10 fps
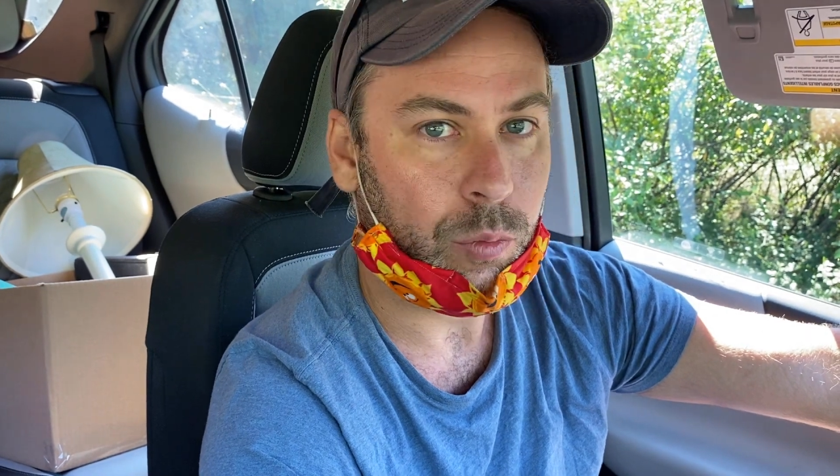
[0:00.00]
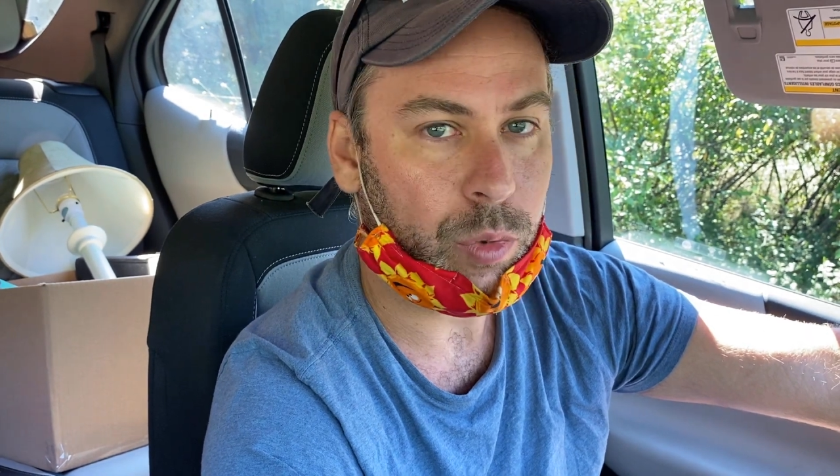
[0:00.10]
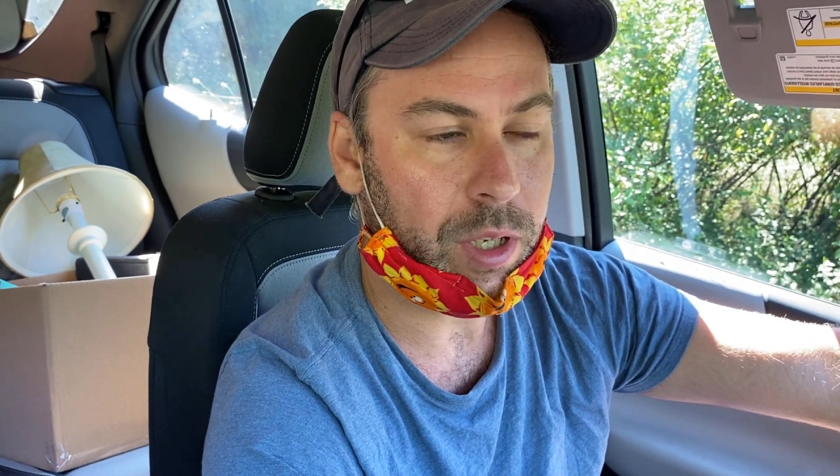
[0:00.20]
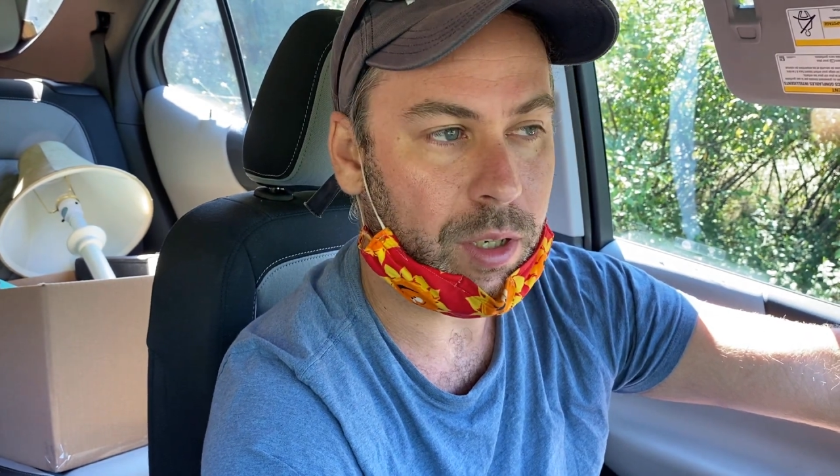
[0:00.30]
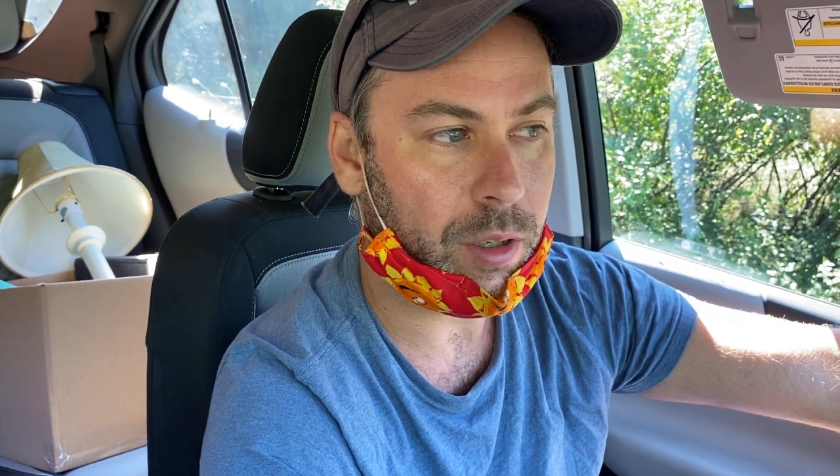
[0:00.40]

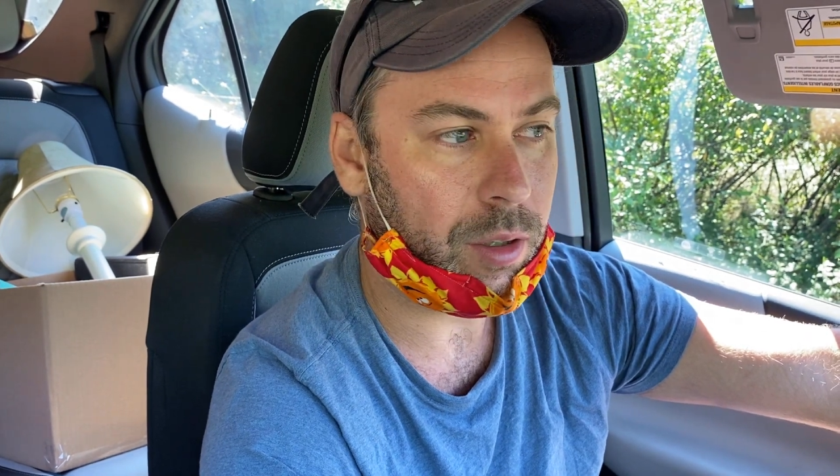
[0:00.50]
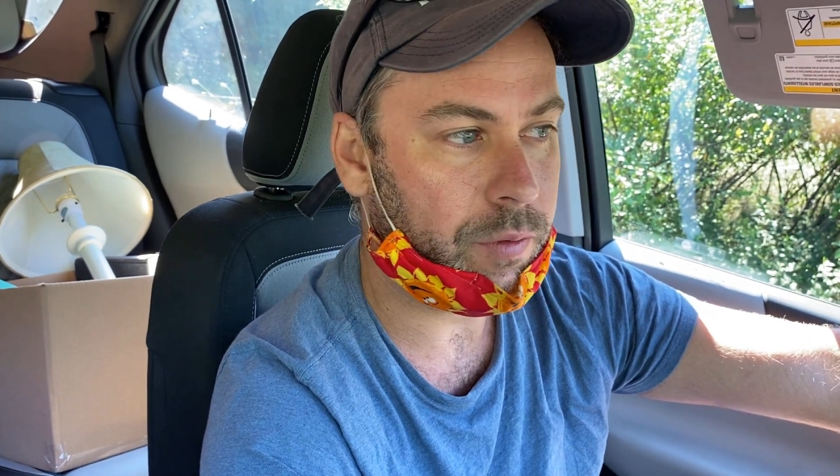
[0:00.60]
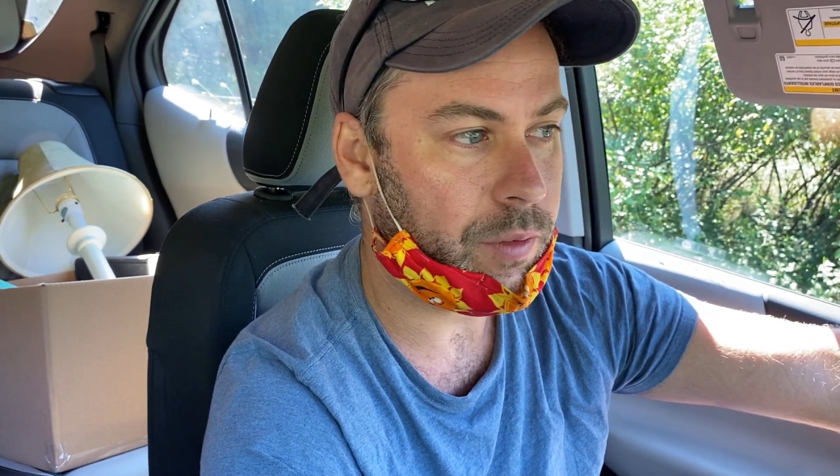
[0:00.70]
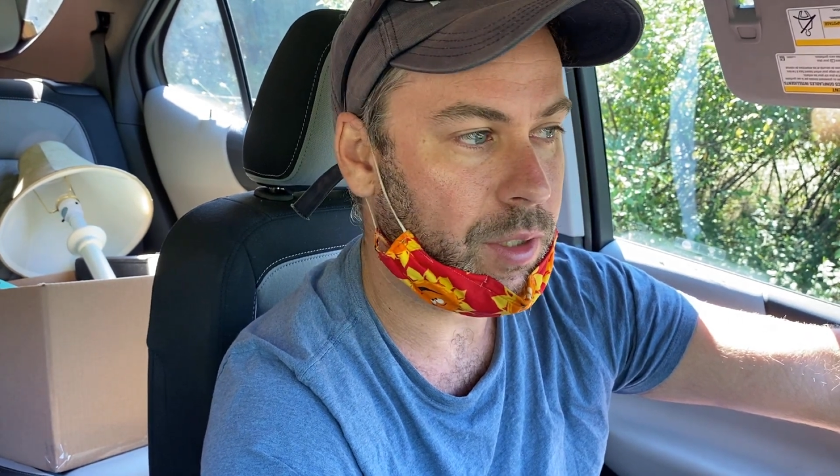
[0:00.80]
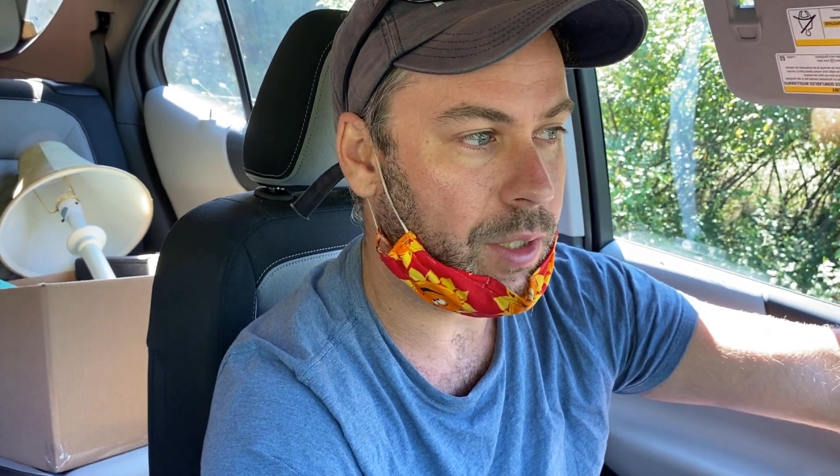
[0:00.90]
we
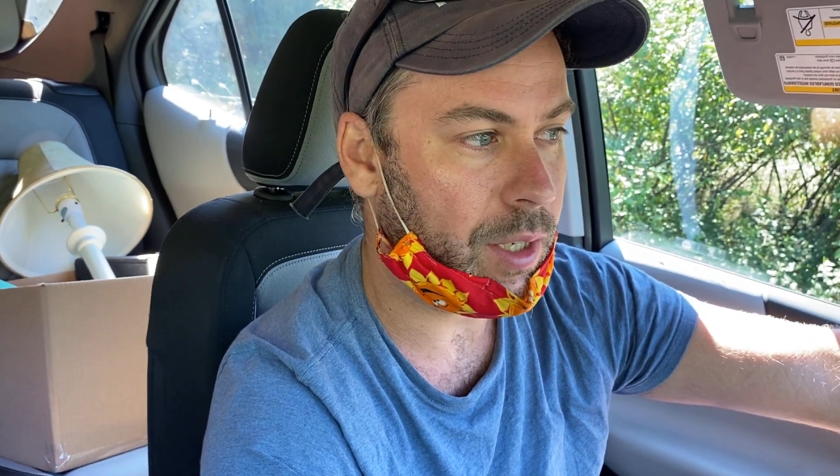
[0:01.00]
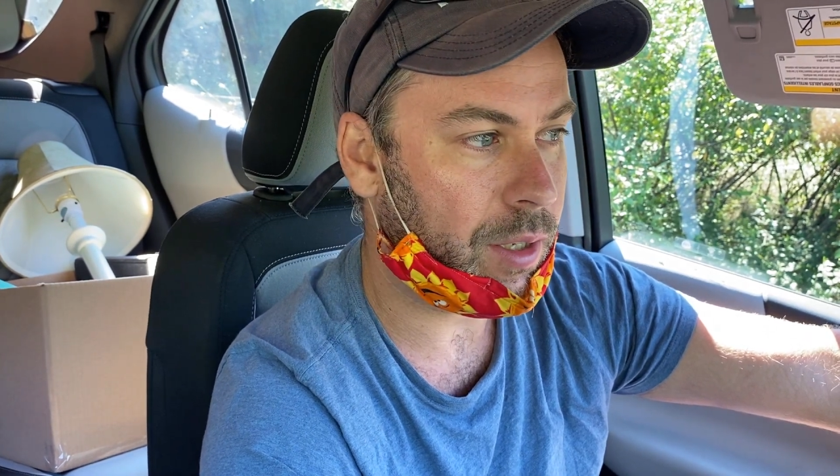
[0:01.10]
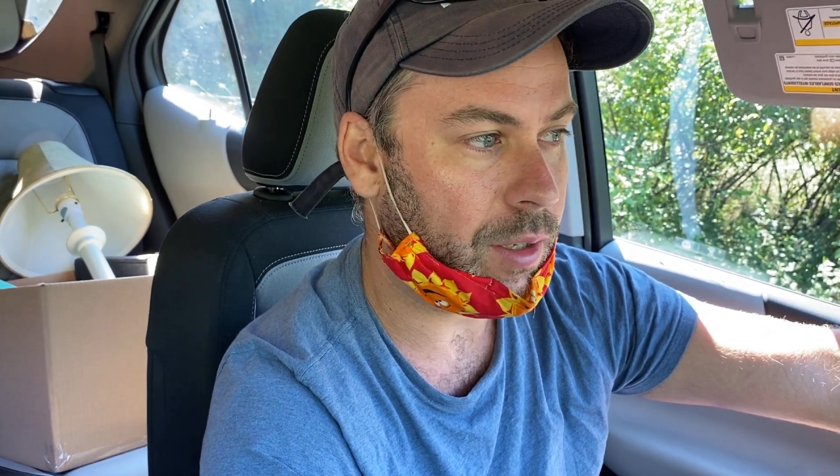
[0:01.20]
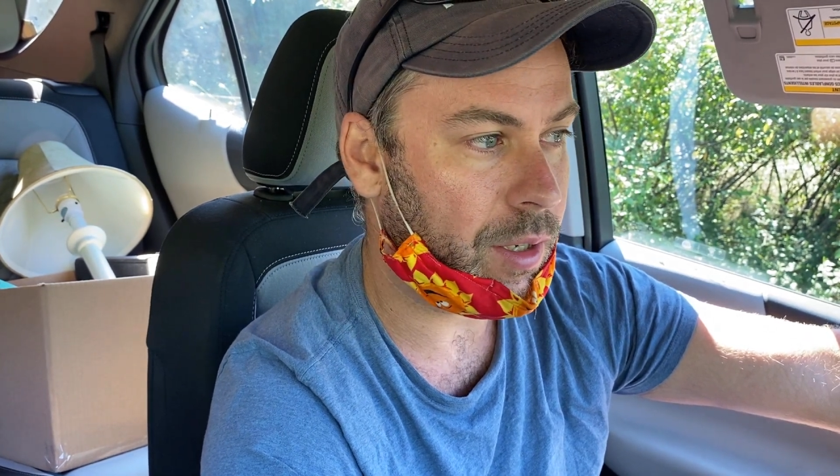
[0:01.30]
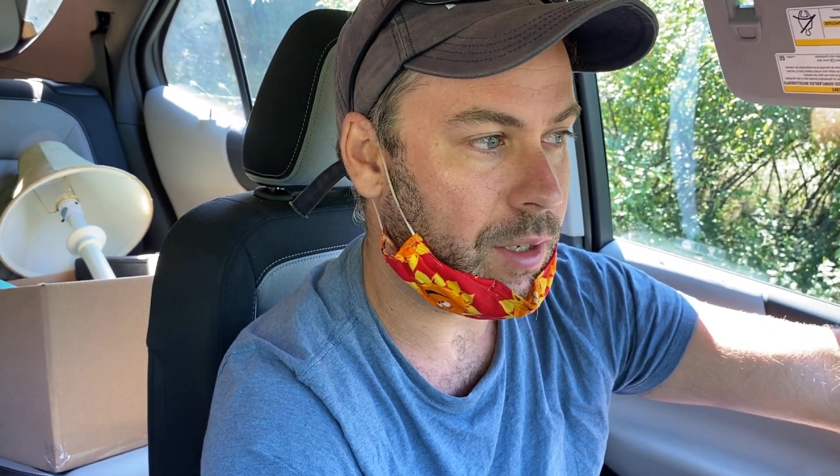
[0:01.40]
often
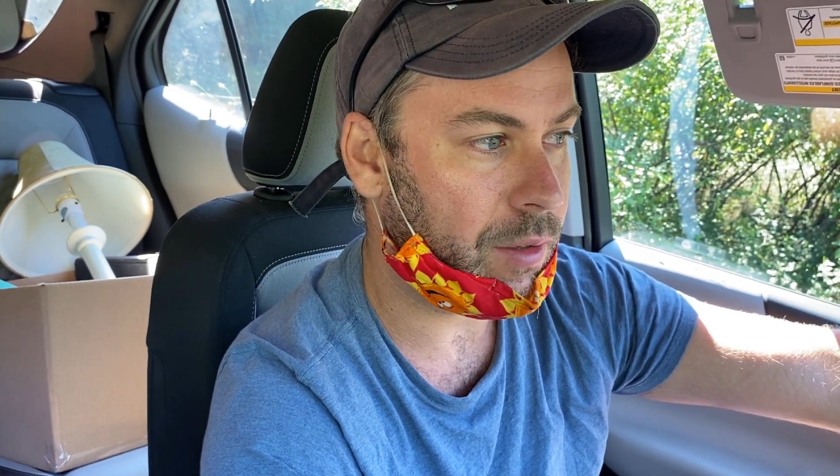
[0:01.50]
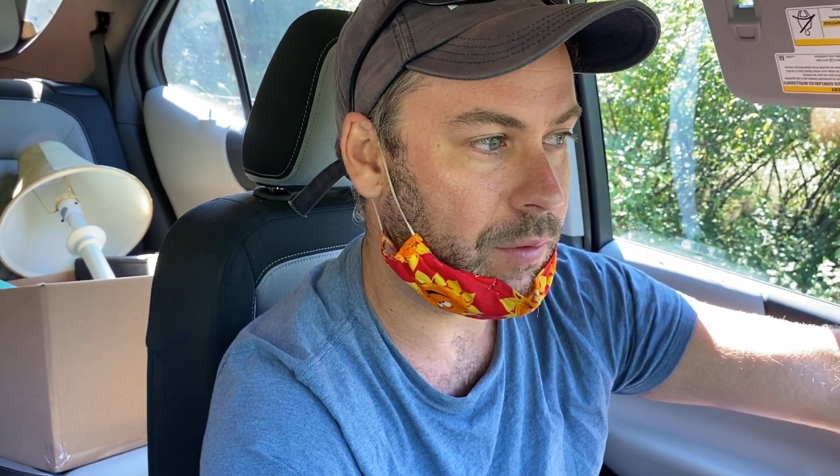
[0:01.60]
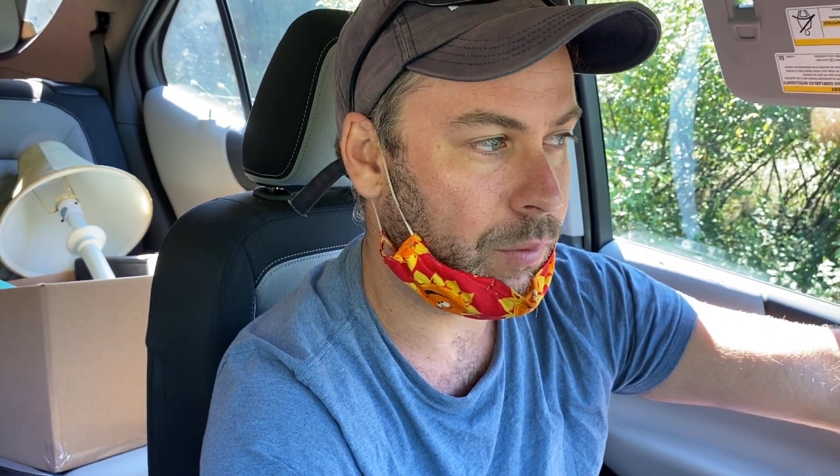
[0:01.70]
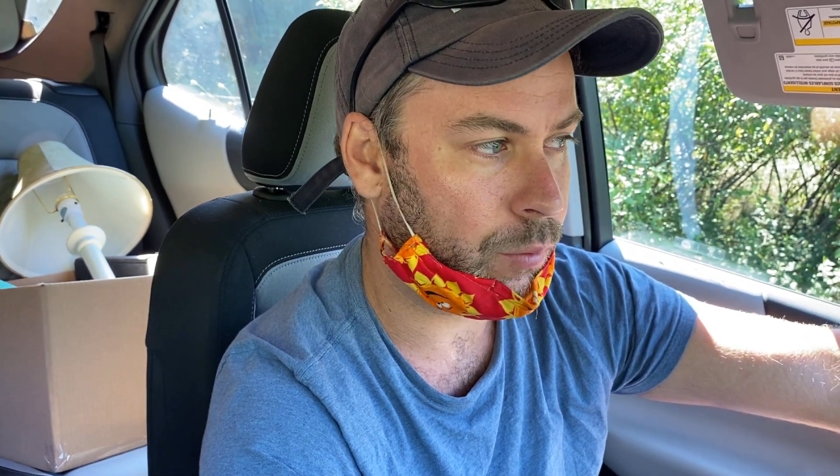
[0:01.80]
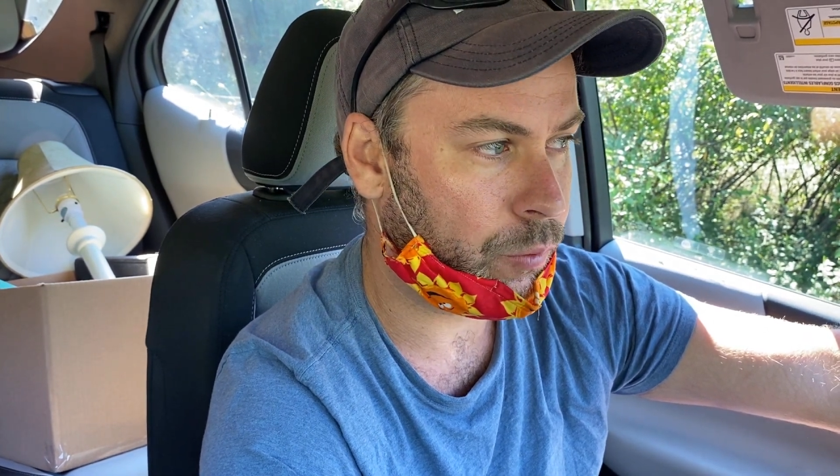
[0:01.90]
get a